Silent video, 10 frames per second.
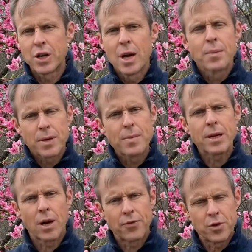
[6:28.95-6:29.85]
I'm going to make
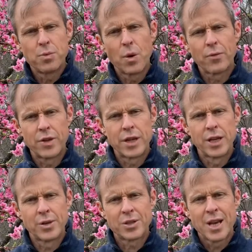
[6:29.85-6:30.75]
a few more
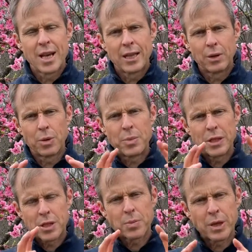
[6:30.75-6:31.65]
videos that will be
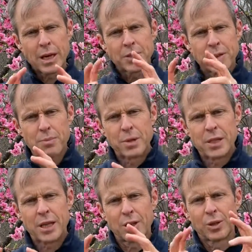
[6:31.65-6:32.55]
just bring out some
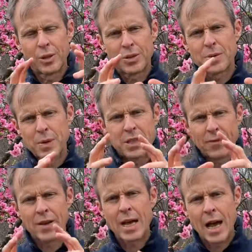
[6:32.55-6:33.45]
particular
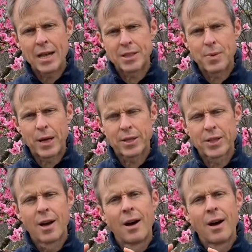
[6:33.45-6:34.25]
specific aspects